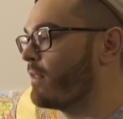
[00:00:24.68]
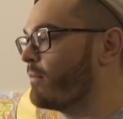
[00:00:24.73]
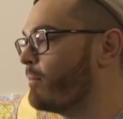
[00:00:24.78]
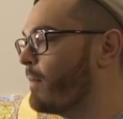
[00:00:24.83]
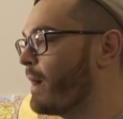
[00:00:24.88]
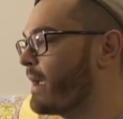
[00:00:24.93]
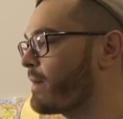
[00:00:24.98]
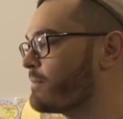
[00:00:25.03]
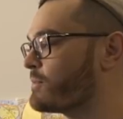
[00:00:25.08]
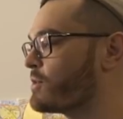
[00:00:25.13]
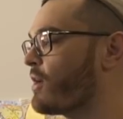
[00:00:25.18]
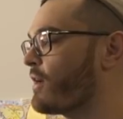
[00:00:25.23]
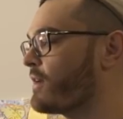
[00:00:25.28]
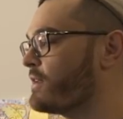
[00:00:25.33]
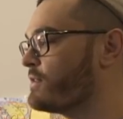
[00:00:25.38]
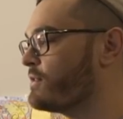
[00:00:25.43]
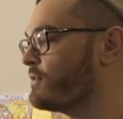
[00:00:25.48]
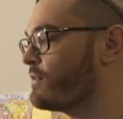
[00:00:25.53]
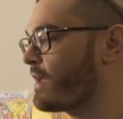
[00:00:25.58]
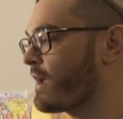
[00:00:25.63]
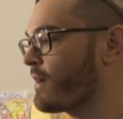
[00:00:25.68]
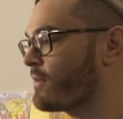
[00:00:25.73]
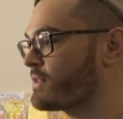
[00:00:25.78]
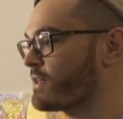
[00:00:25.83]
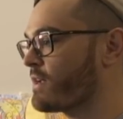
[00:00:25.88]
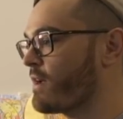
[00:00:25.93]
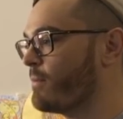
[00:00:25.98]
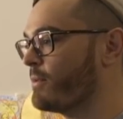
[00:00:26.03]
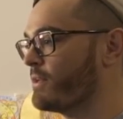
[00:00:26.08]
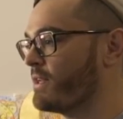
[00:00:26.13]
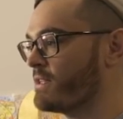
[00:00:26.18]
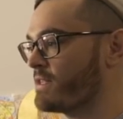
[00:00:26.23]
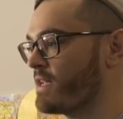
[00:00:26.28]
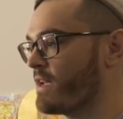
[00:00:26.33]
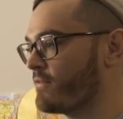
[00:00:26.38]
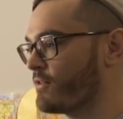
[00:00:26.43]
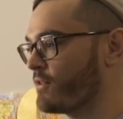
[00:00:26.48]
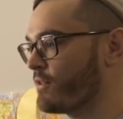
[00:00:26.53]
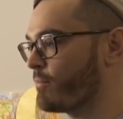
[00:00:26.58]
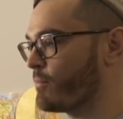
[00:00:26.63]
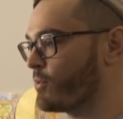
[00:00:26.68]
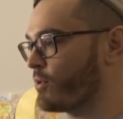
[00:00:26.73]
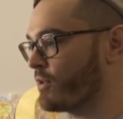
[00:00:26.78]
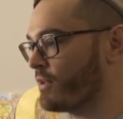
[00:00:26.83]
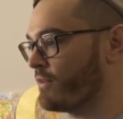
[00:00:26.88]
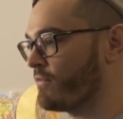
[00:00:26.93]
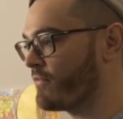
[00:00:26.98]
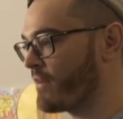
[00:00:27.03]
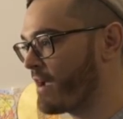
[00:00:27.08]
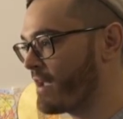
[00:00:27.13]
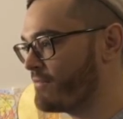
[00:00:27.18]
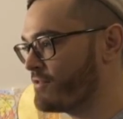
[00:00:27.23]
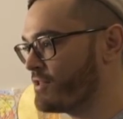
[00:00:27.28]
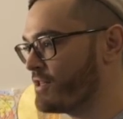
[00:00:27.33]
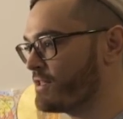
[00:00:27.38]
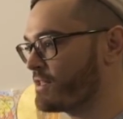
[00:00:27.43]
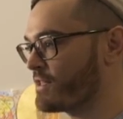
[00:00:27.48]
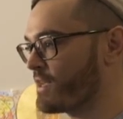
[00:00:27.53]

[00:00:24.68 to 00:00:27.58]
Mike, I'm talking to you now. It's a couple days after the Brooklyn 5G